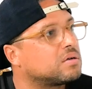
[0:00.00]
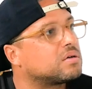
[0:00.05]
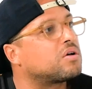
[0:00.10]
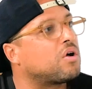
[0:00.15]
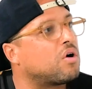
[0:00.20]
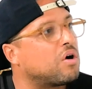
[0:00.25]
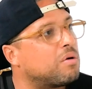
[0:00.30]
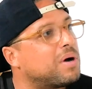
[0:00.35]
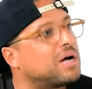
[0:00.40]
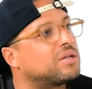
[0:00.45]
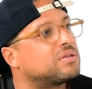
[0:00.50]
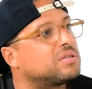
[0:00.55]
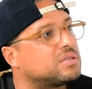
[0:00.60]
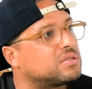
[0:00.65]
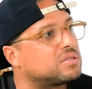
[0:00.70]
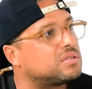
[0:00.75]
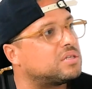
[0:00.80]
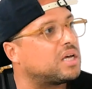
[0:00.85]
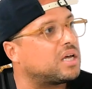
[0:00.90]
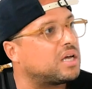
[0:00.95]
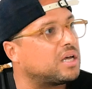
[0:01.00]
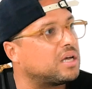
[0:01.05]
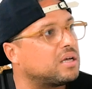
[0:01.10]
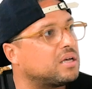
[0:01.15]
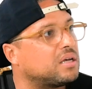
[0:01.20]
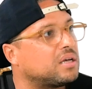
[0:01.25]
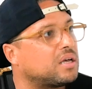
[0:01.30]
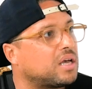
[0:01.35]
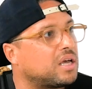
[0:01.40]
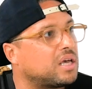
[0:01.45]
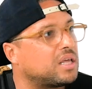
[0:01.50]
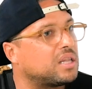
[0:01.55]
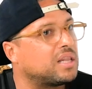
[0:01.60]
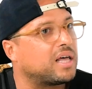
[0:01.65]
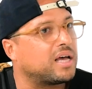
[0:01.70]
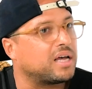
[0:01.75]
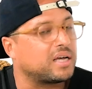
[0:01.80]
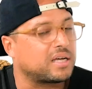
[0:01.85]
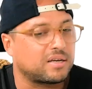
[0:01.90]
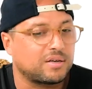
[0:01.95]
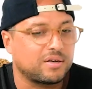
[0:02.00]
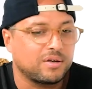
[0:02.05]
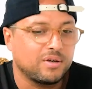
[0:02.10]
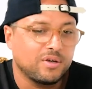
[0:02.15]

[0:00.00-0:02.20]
go about this day and like